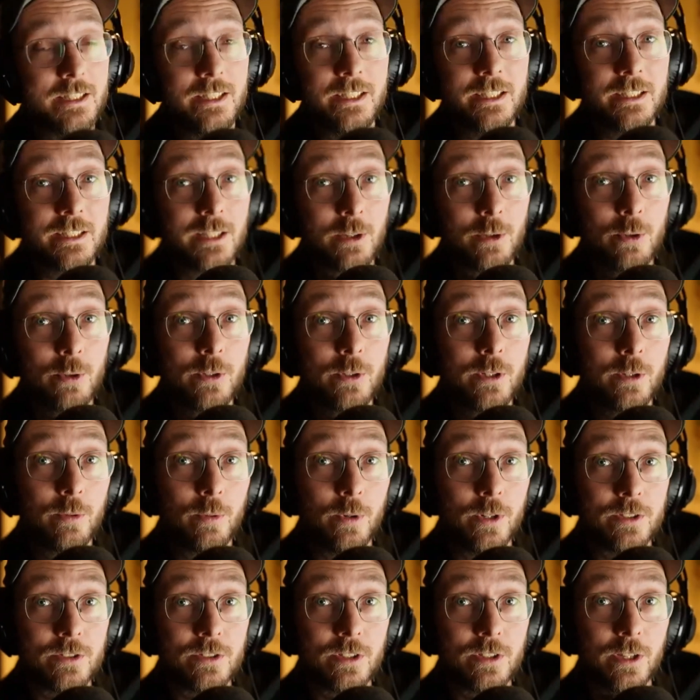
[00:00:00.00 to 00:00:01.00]
that Luca
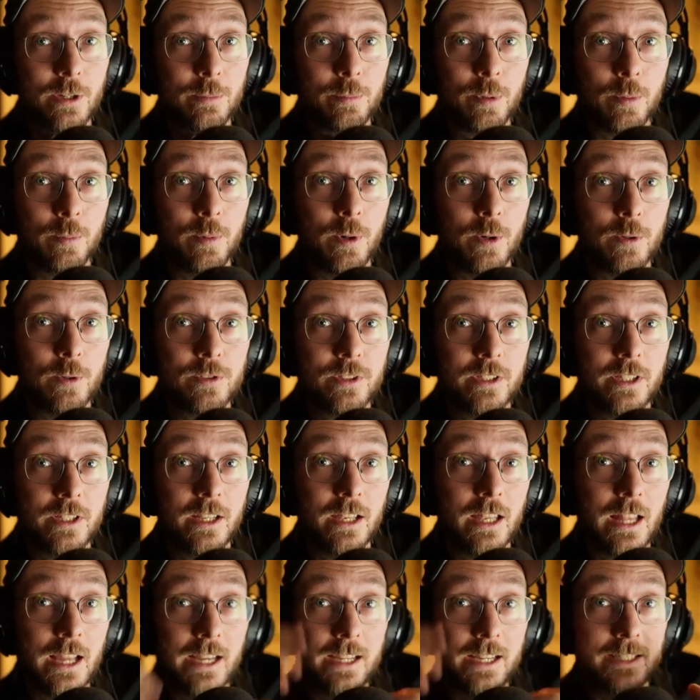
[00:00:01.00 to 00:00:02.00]
was proposing,
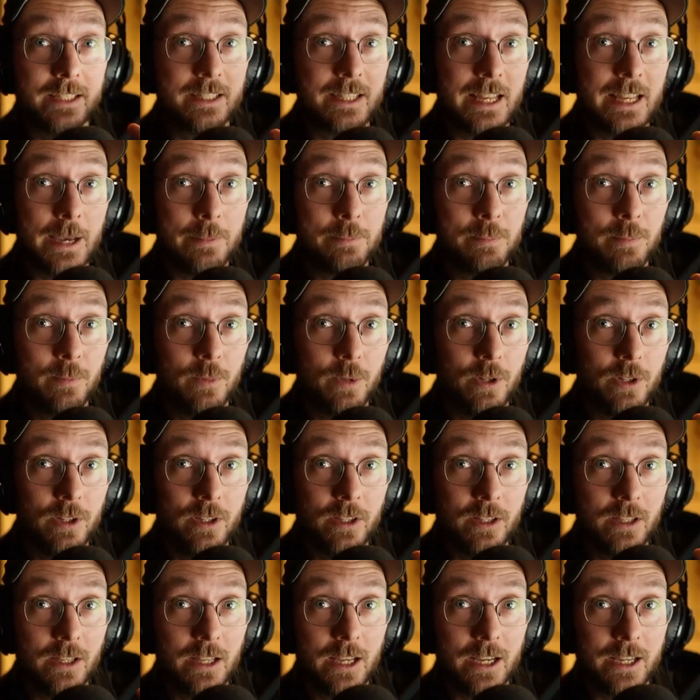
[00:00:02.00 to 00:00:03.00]
like a
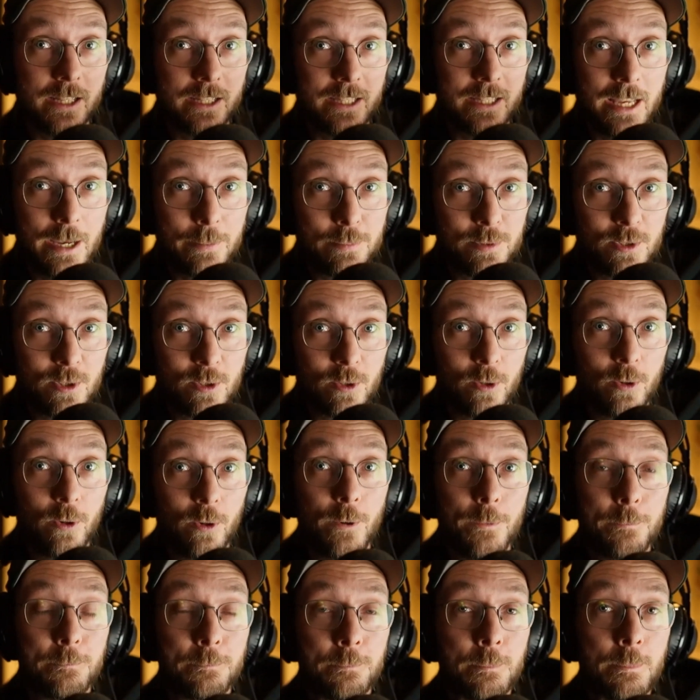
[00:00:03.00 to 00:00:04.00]
dApp
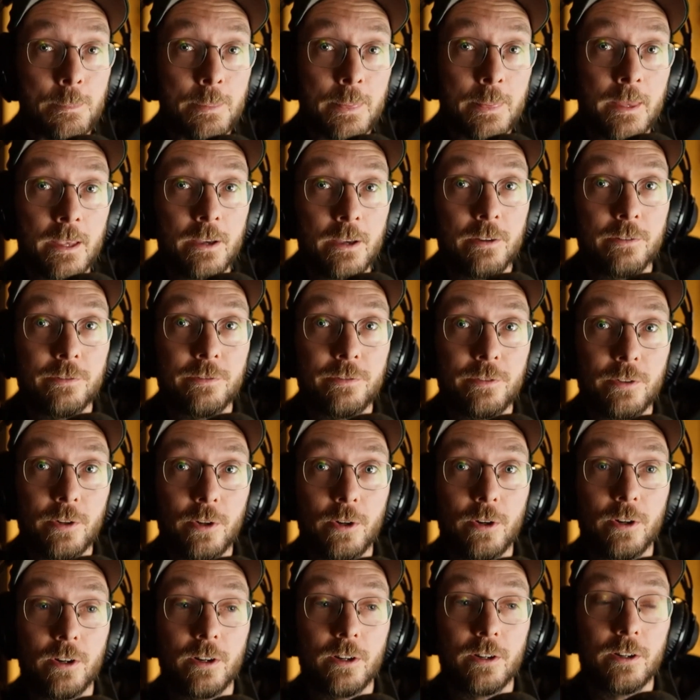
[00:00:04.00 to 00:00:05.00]
store
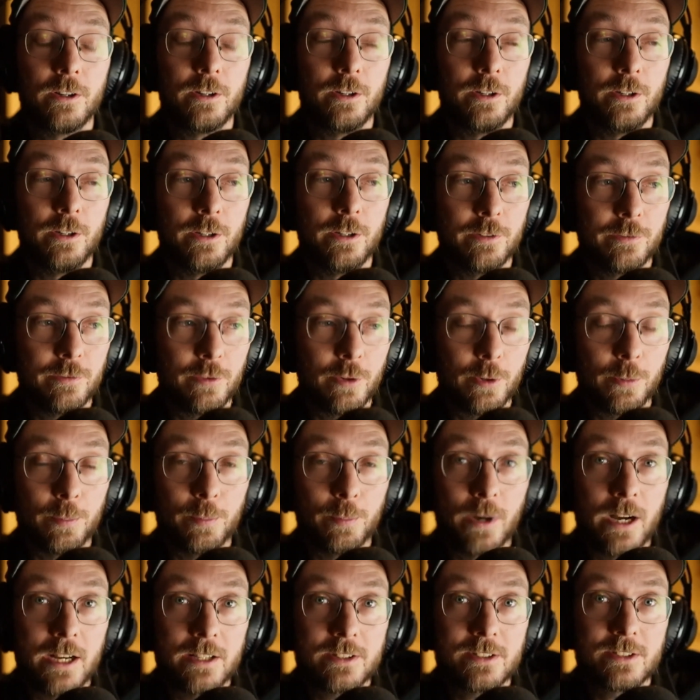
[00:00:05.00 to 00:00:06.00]
for
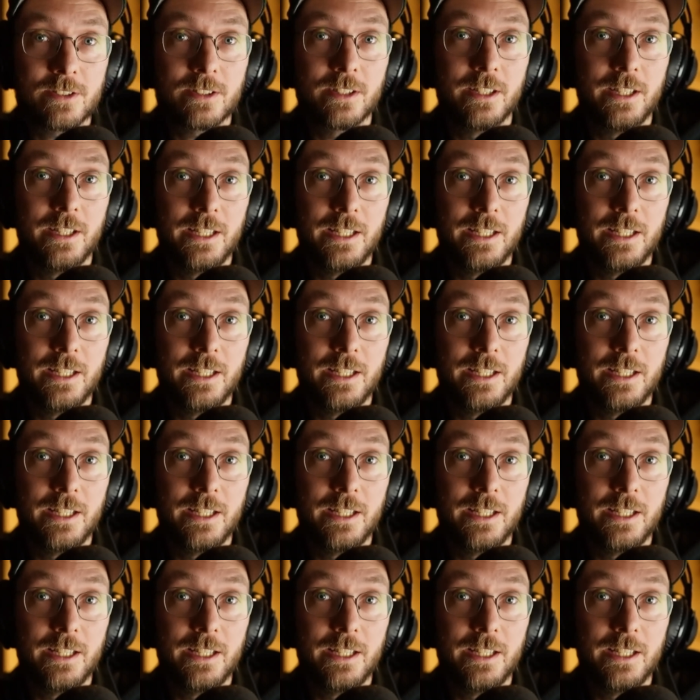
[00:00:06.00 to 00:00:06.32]
bots.